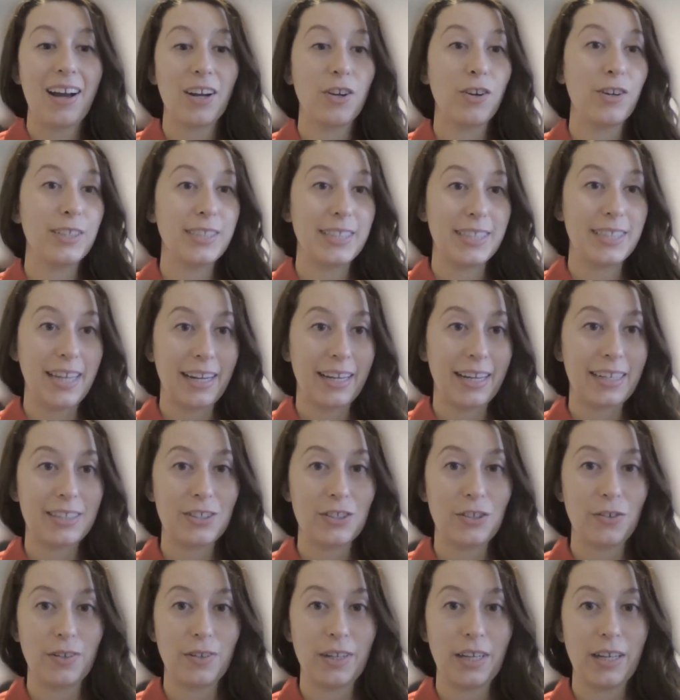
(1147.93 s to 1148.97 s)
current Seneca
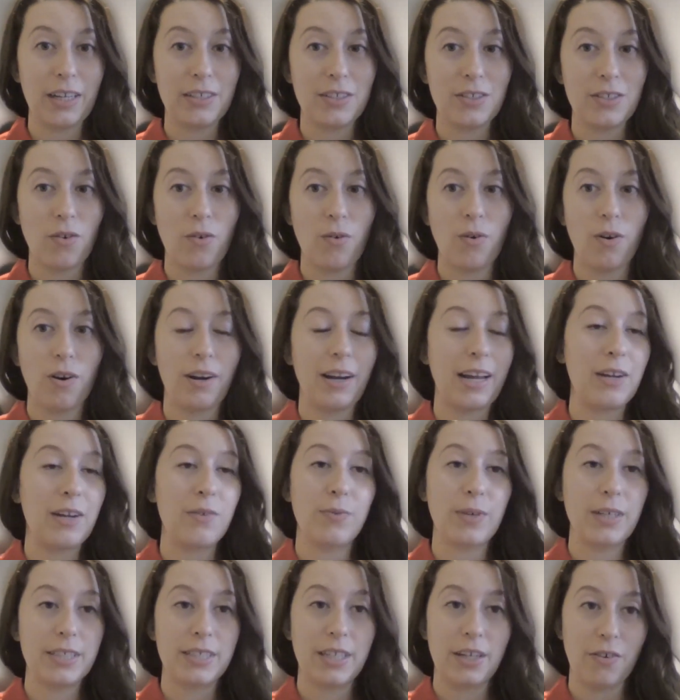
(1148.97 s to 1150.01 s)
student or a
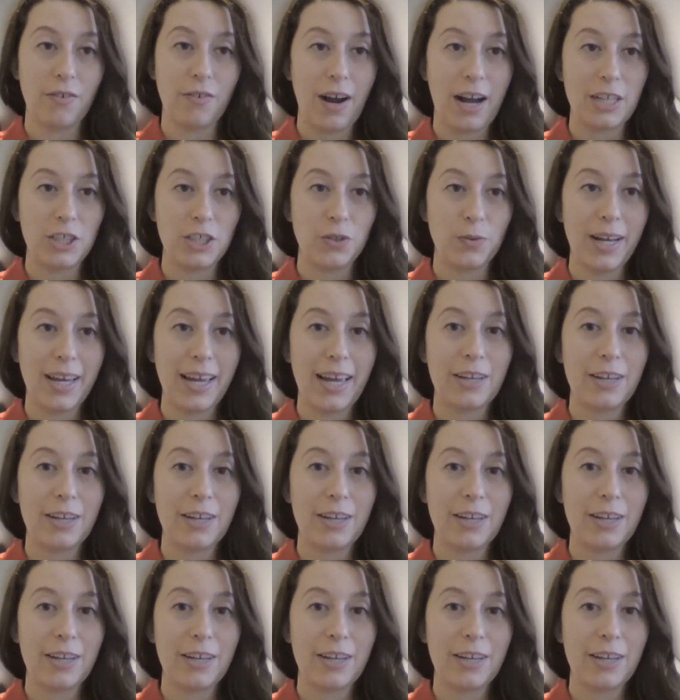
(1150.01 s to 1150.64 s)
recent graduate,